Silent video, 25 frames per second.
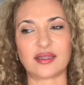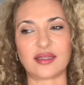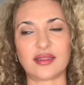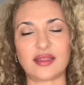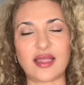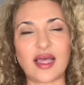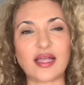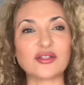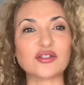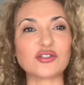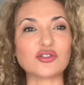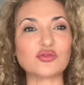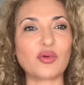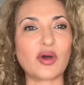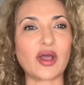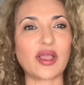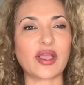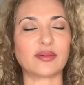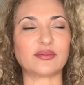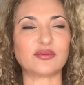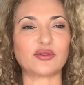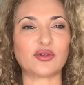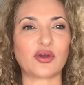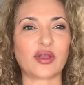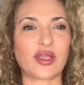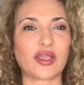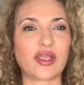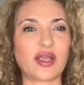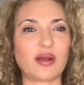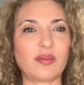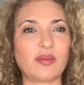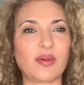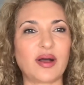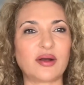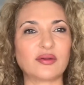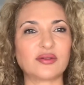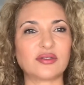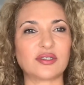that's why I'm talking
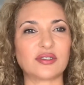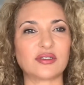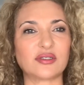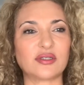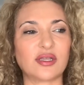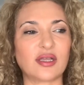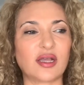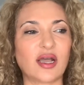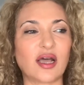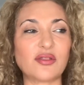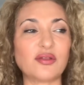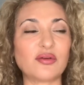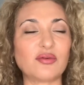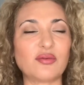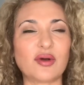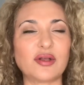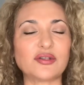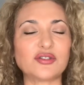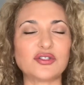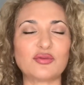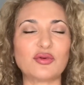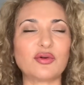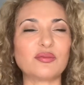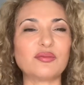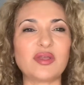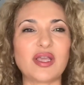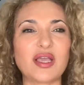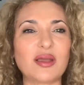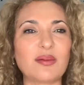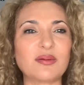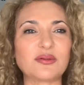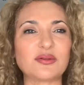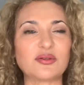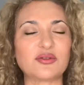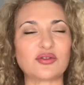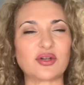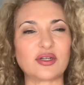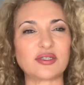about it. Otherwise, you won't be able
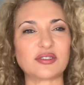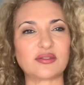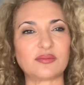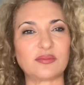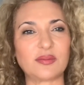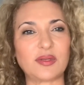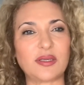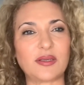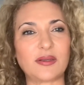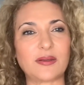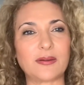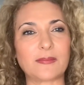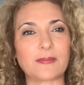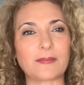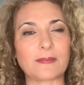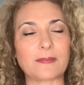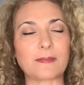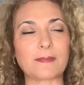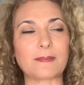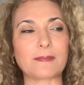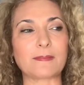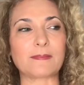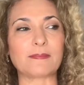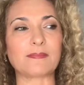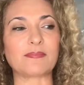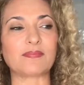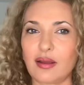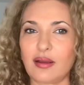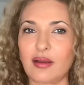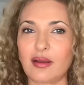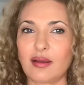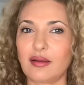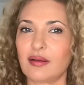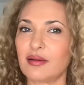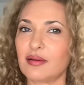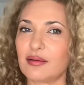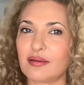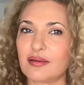to trust me.
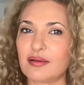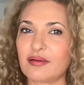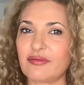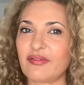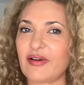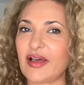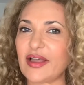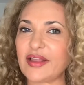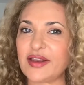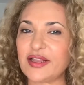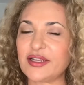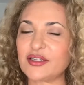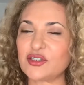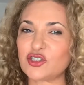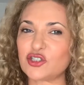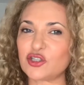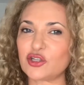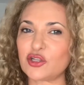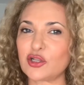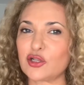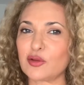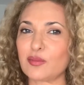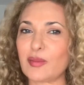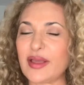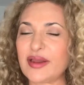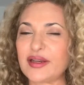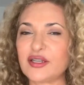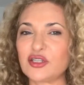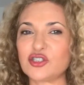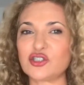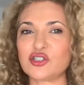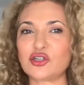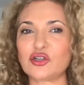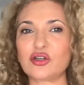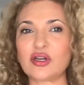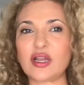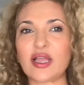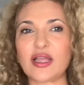Financial
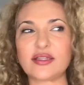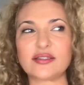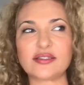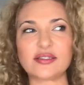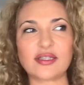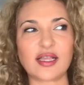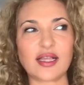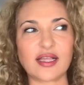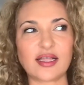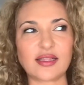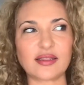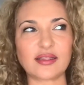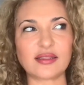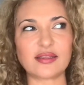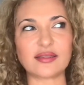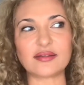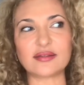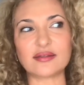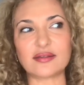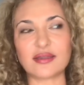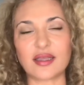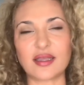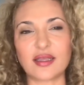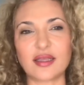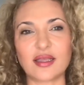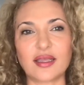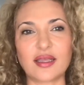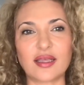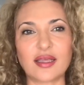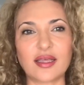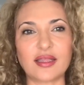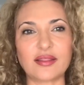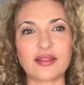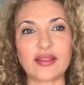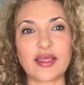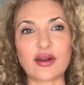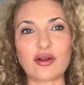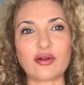manager, and
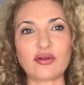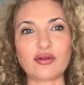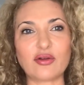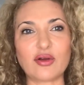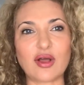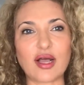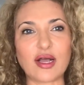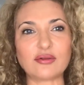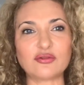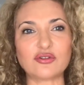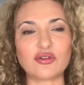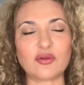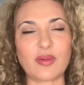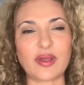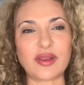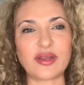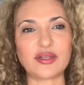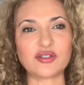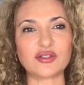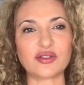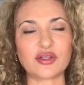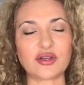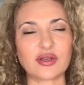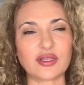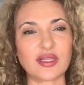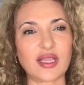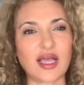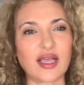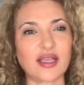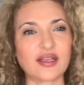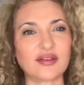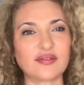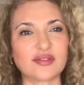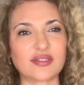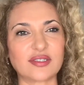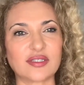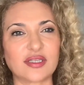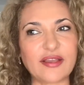they don't know how to manage their
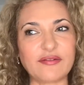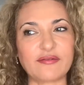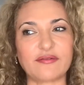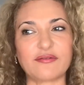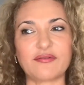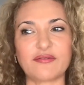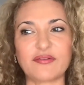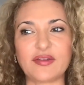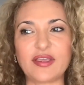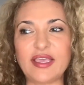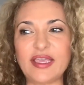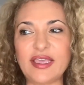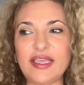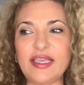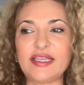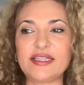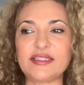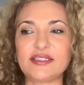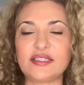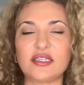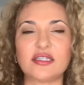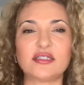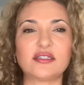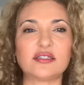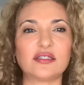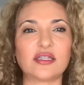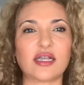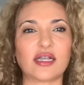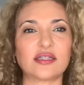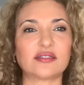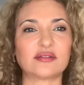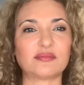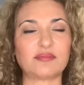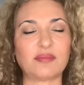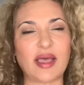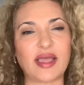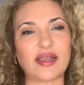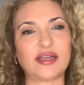lives. If he did
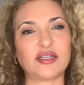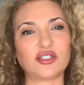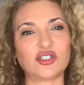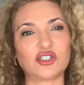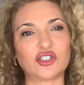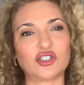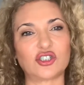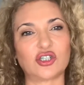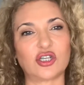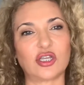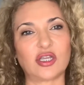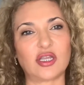not manage